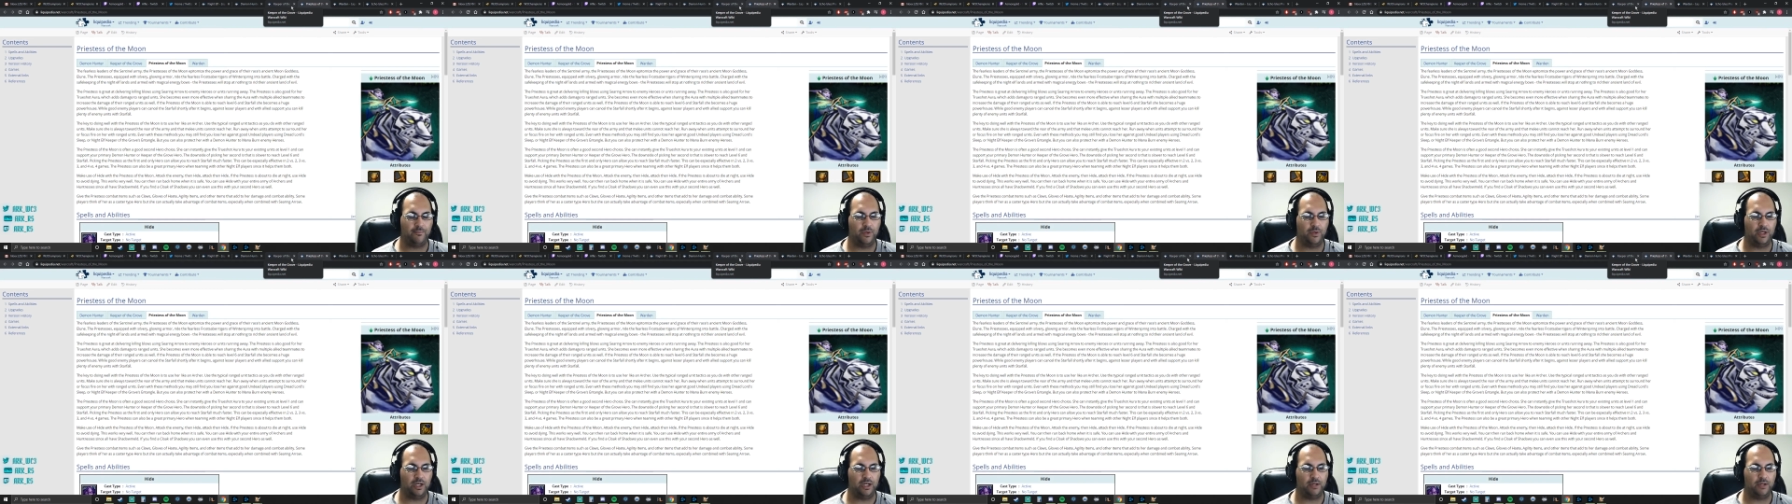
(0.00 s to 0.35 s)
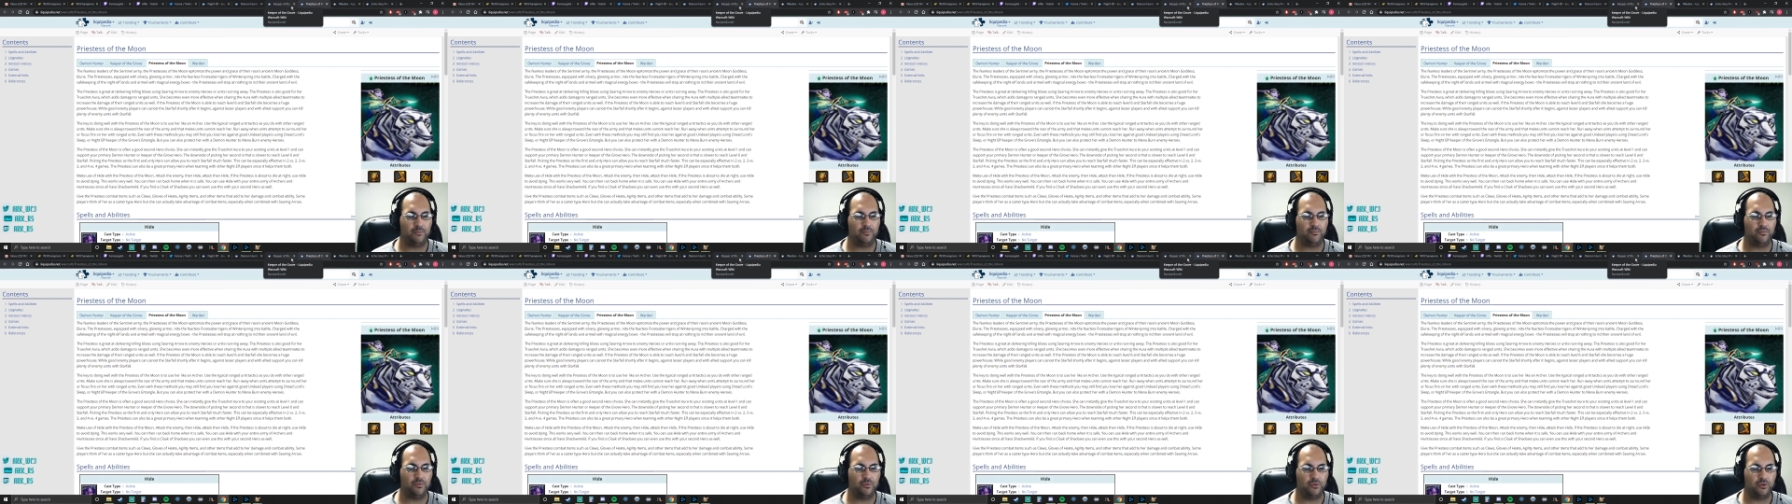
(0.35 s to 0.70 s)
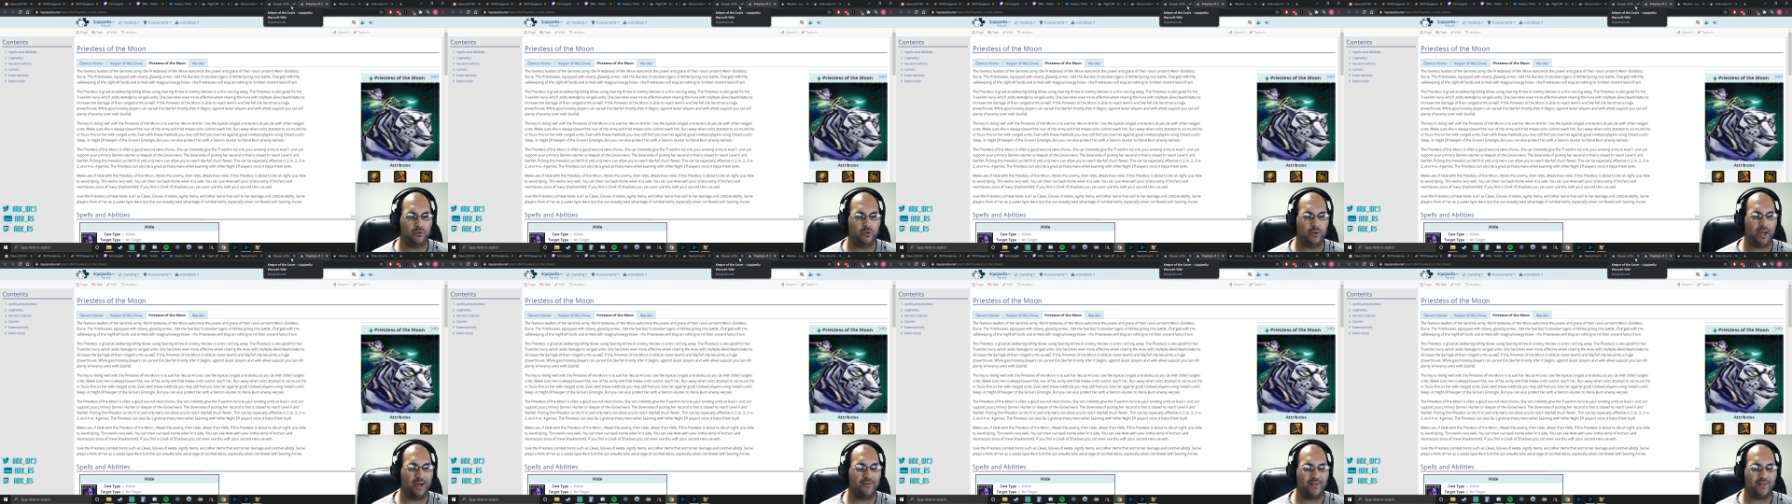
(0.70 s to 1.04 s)
Um,
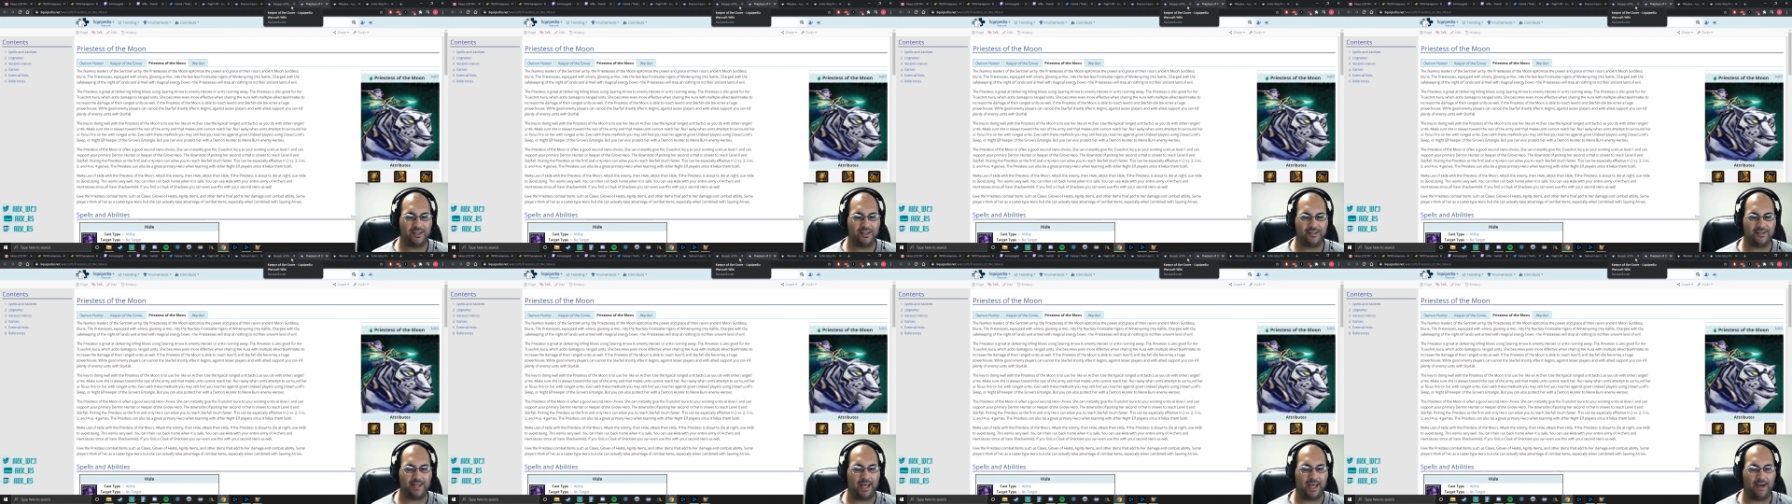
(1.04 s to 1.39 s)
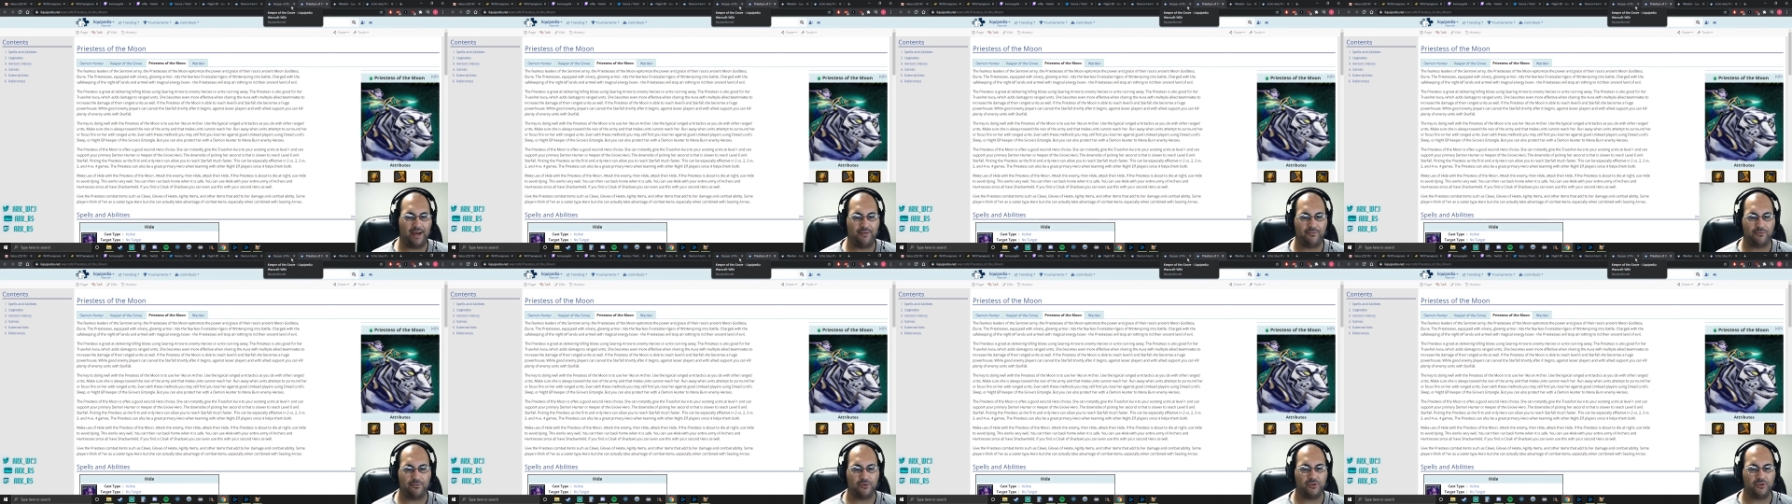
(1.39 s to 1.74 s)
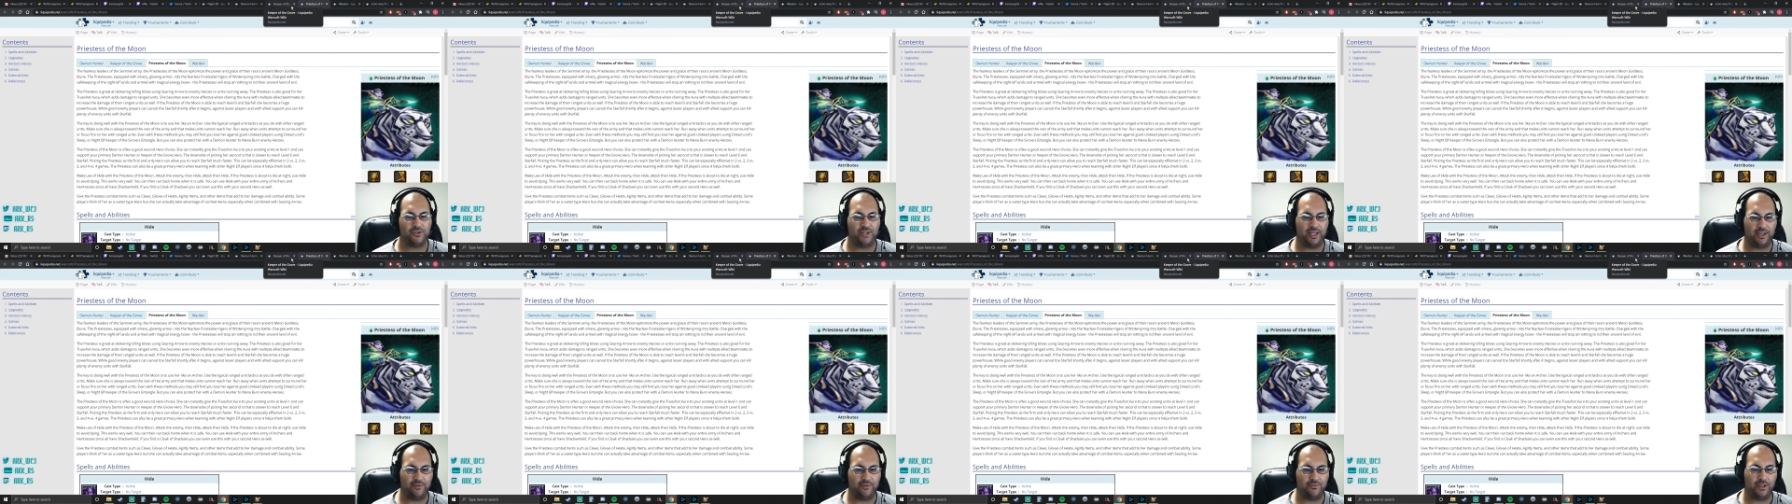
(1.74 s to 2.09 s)
you have that staff for
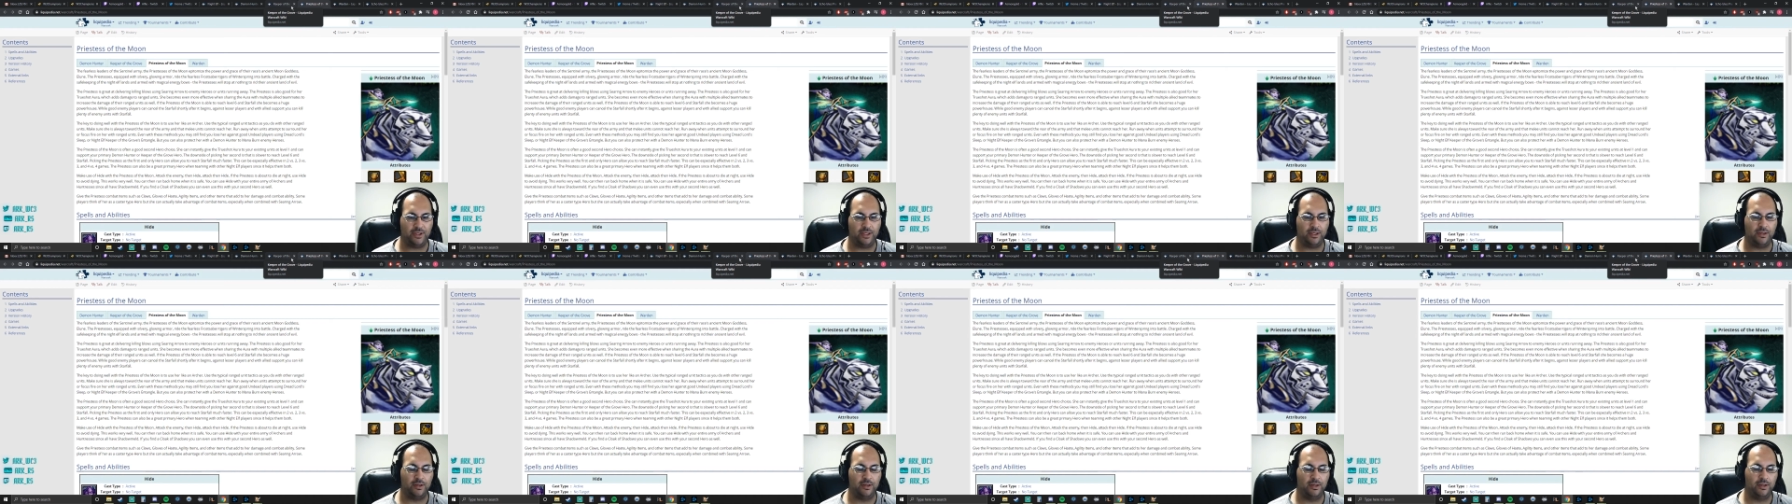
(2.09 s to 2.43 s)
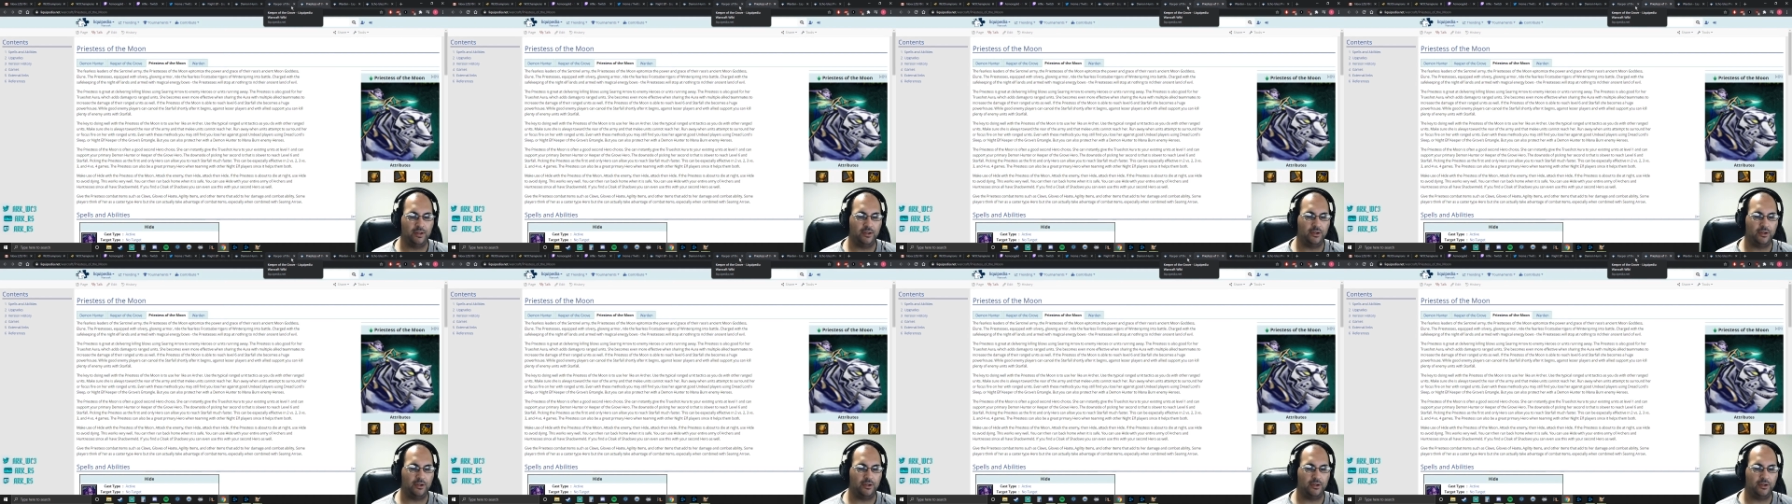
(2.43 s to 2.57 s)
safety.